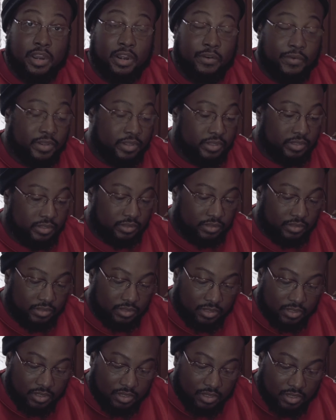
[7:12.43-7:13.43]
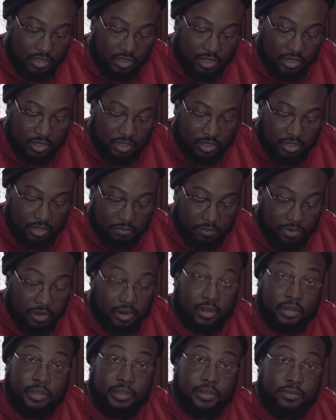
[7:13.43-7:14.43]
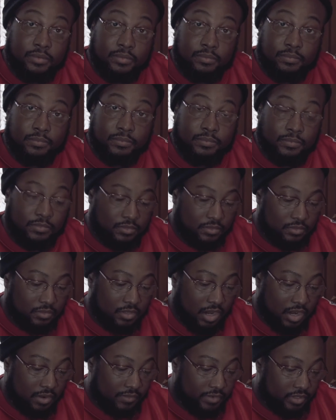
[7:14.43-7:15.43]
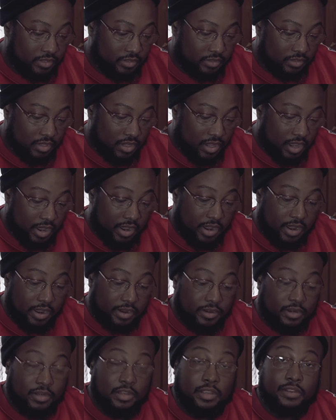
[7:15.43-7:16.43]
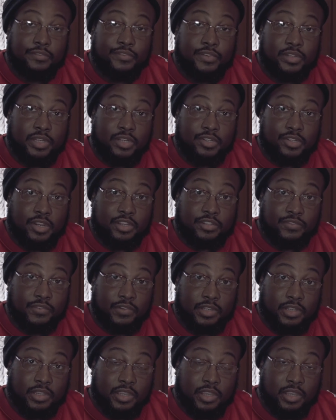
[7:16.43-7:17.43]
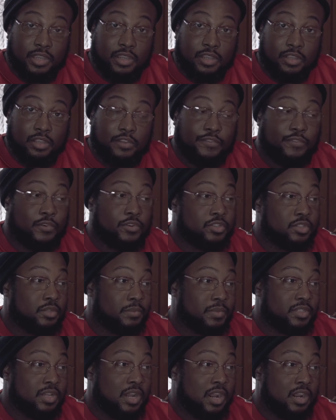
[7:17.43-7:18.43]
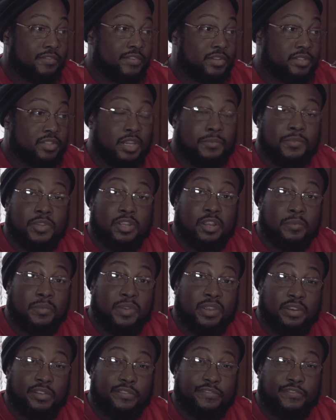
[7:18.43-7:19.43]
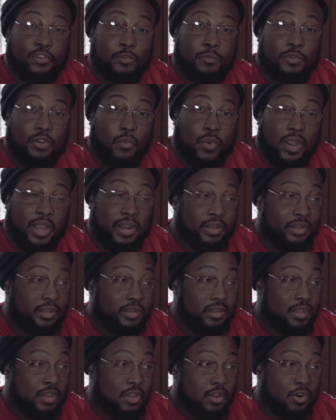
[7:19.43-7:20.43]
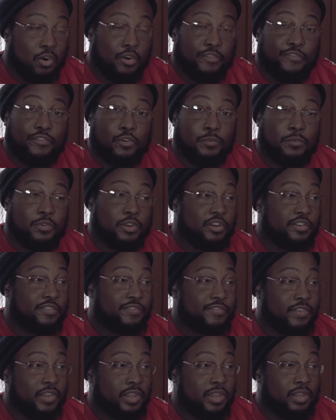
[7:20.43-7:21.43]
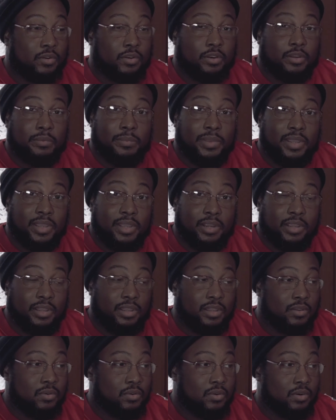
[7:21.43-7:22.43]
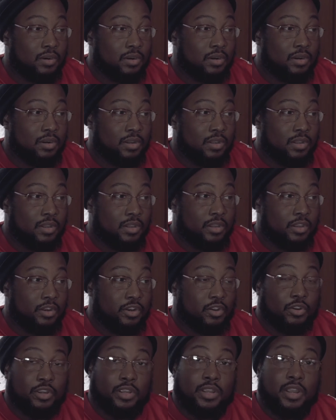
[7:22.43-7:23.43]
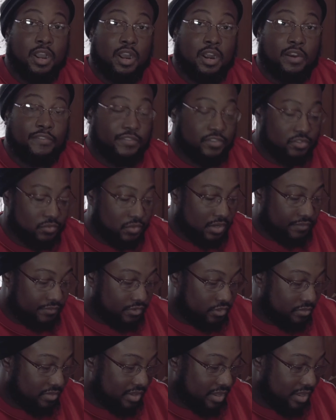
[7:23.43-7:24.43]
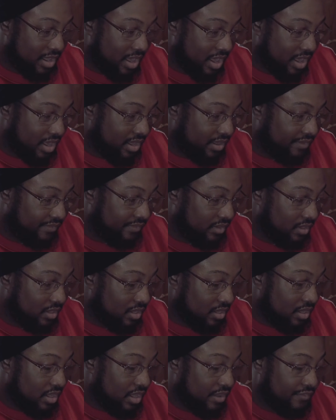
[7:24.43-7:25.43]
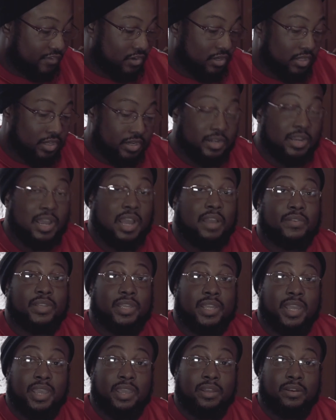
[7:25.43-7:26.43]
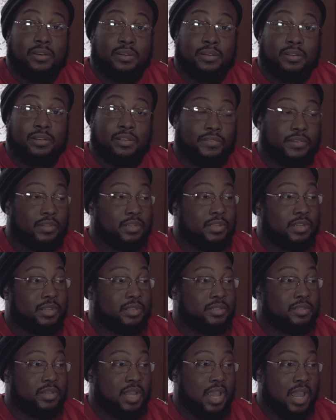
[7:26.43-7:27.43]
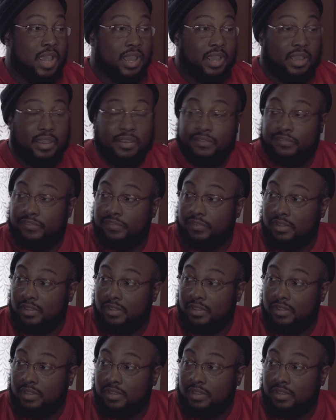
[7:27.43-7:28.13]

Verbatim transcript: area, Maryland area, and you're looking for DJs for your gig, you're looking for a cinematography team to come in and film your wedding or film your event or your meeting or, you know, your conference, whatever you may have. If you're looking to have it catered, if you're looking to have